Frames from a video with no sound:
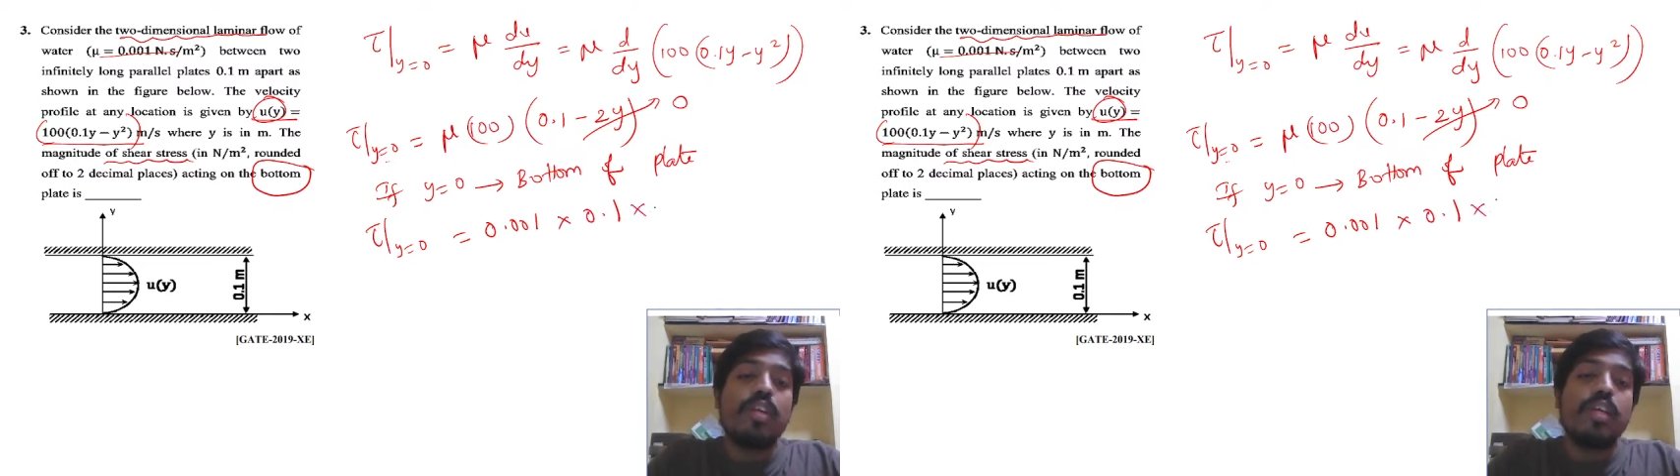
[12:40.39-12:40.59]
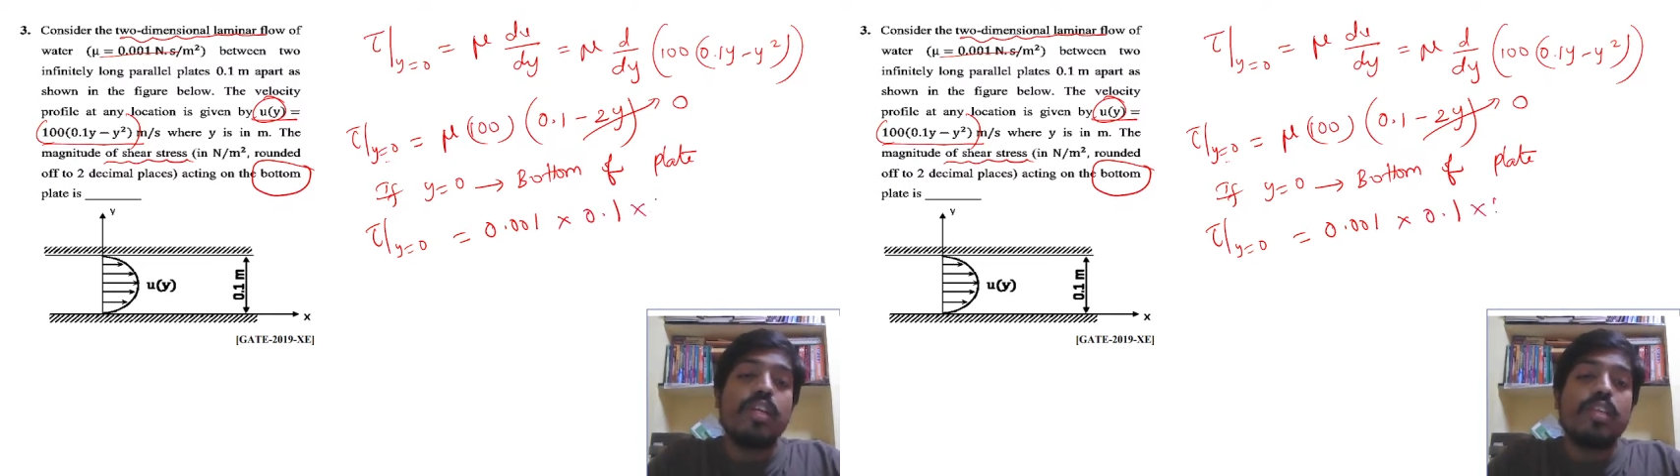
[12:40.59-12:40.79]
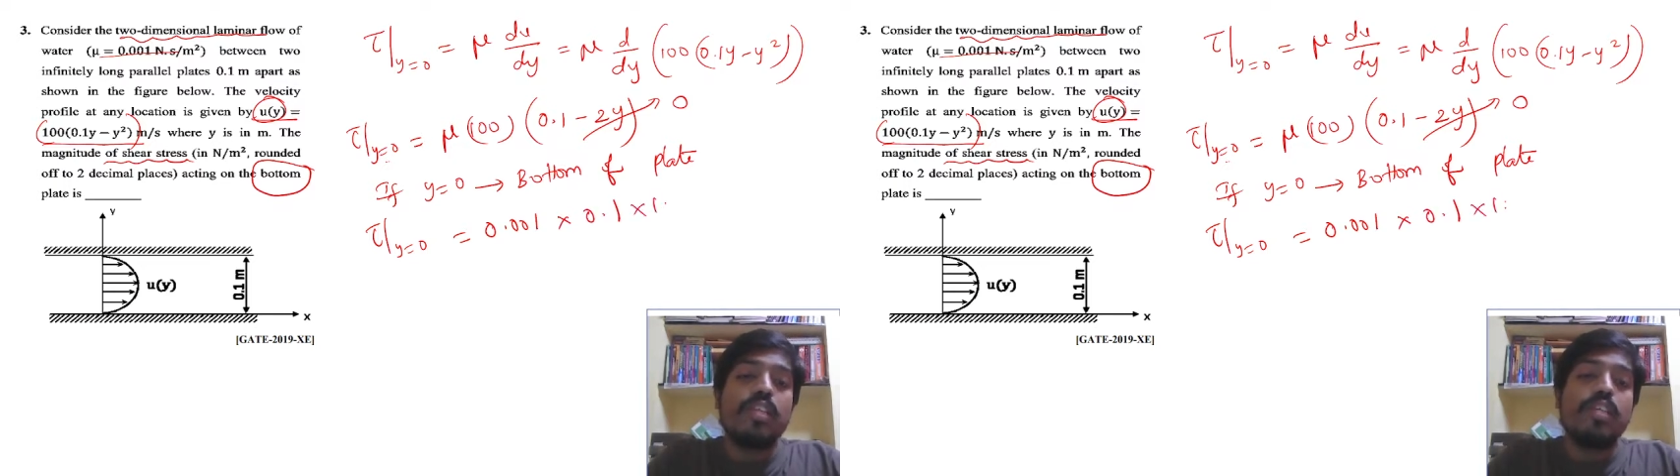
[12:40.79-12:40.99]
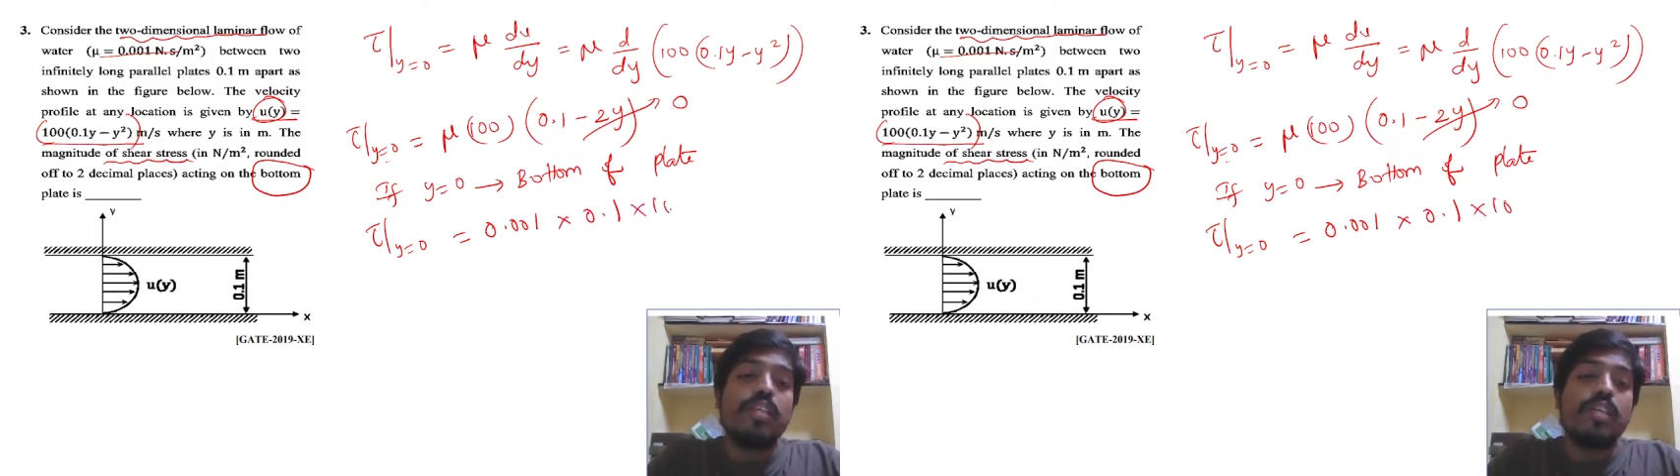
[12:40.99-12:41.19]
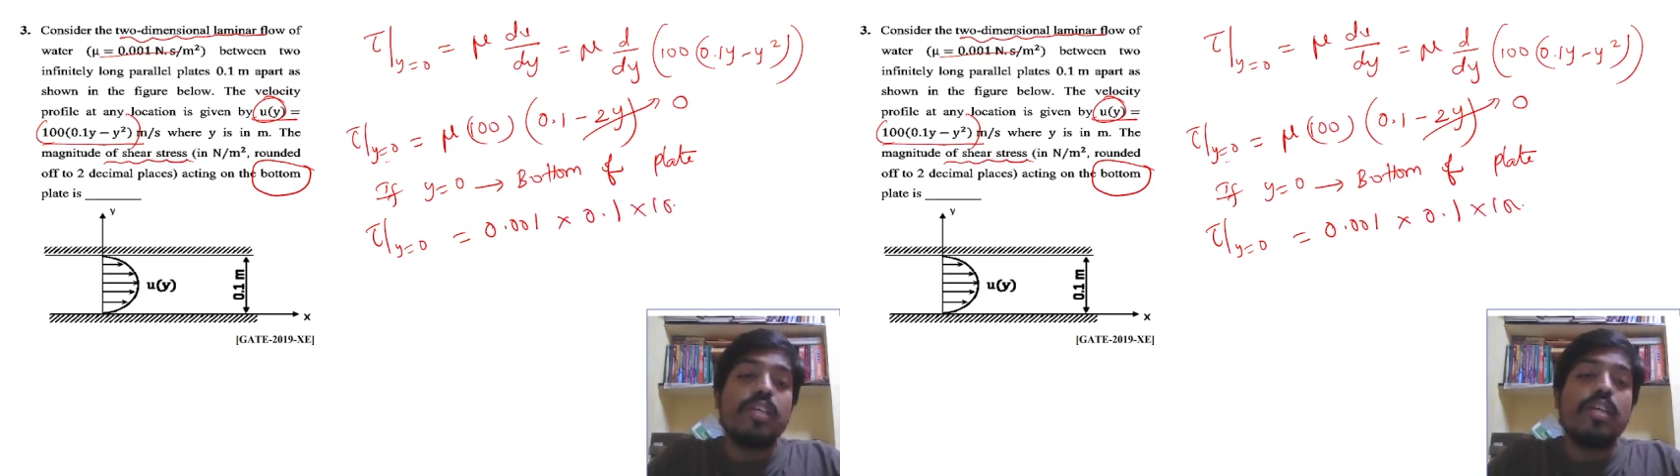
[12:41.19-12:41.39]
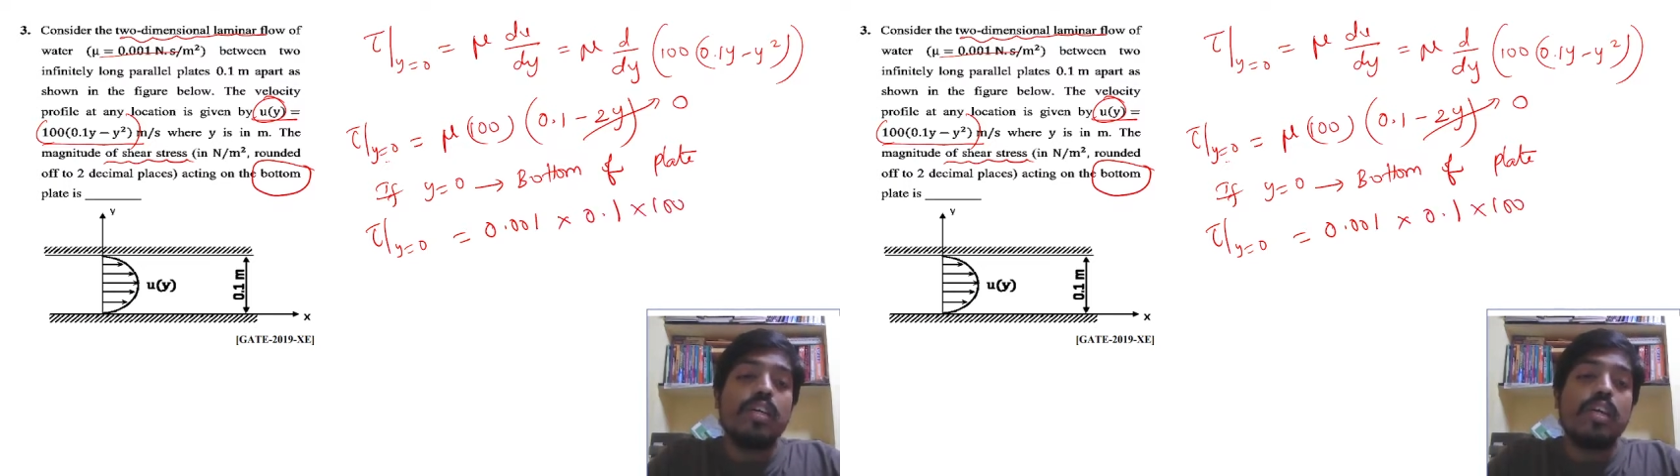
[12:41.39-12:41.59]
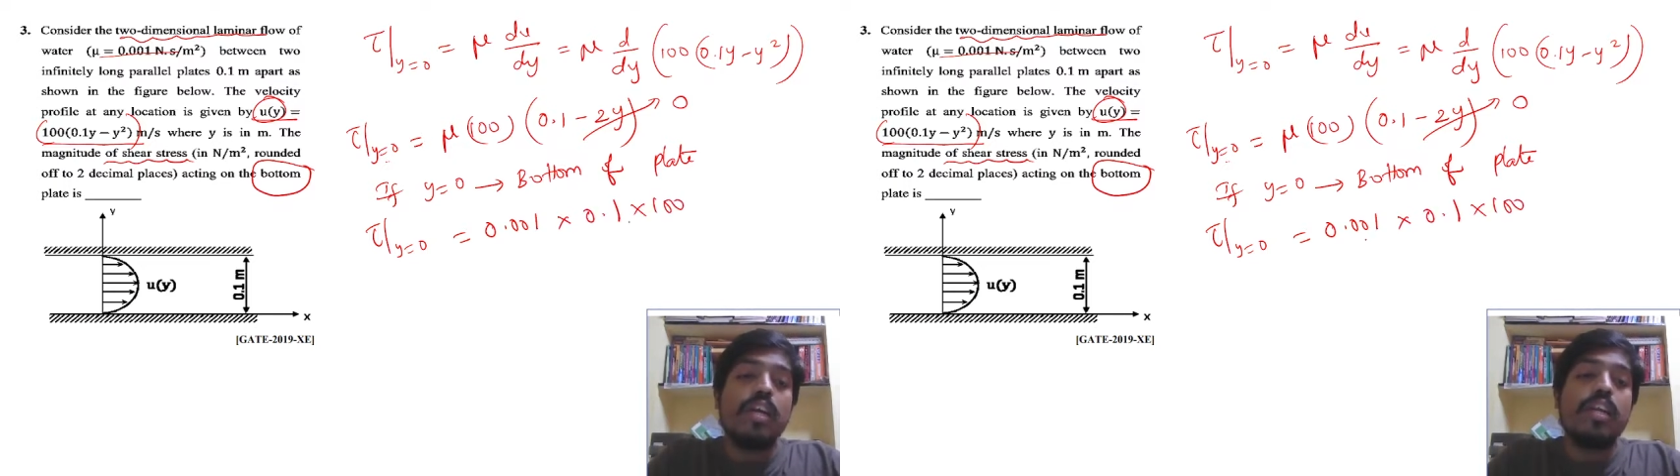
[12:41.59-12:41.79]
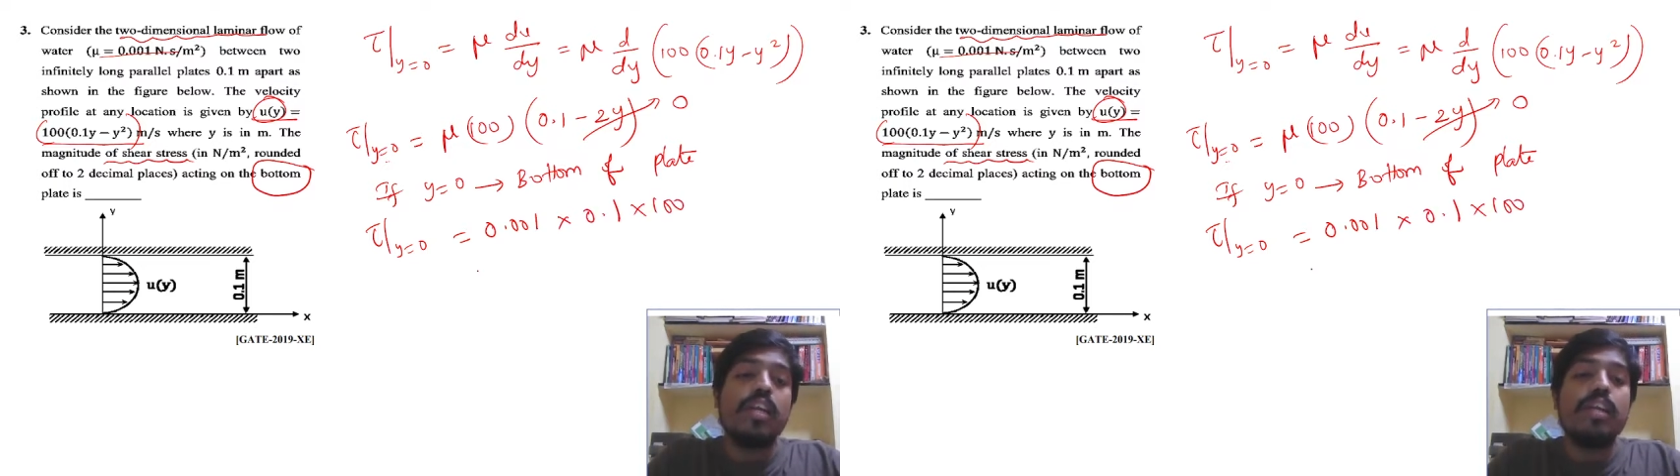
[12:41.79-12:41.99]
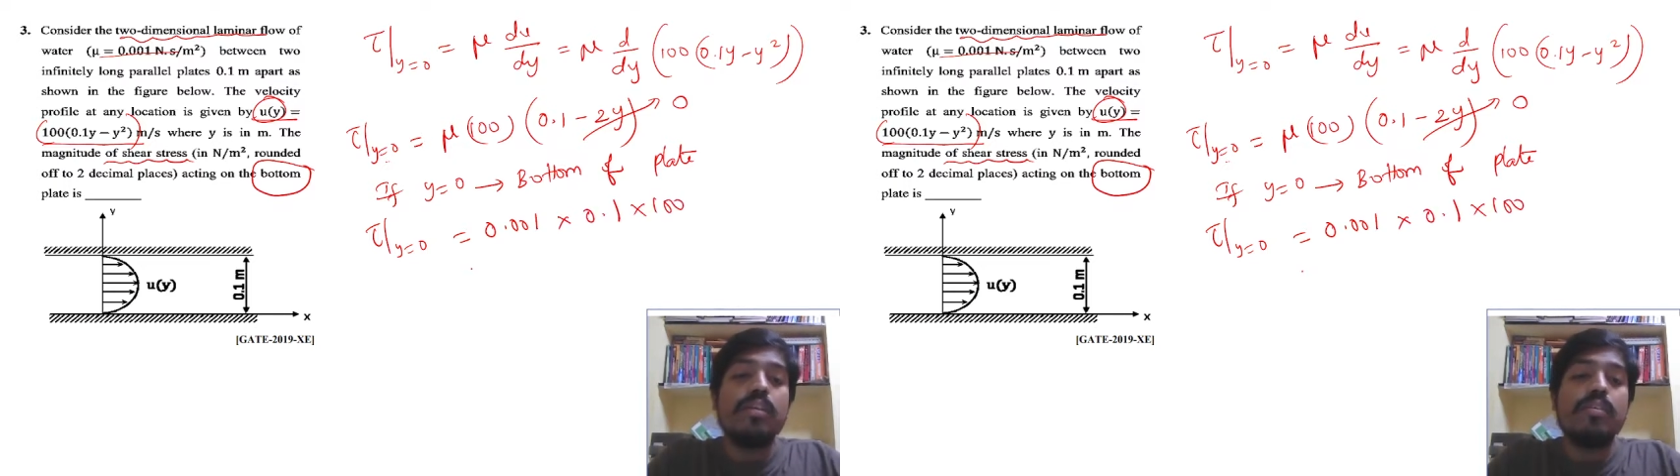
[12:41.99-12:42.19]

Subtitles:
into 100